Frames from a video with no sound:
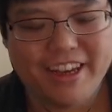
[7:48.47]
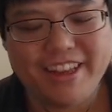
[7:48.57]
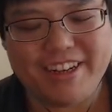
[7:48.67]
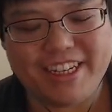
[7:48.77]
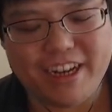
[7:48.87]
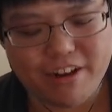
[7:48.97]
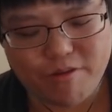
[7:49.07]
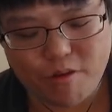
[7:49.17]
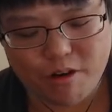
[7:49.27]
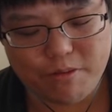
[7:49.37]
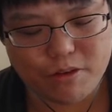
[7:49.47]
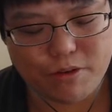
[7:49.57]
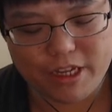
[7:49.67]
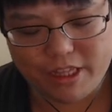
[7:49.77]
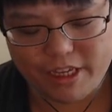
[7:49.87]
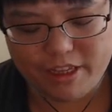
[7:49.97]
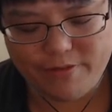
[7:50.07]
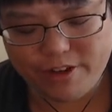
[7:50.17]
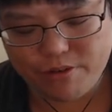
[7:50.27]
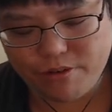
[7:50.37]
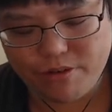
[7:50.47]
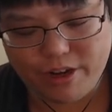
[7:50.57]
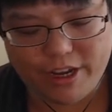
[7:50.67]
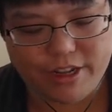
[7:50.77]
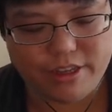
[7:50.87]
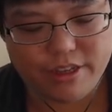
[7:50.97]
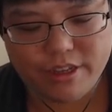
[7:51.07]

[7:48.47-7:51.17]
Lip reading: there's a tug of war between the individual and,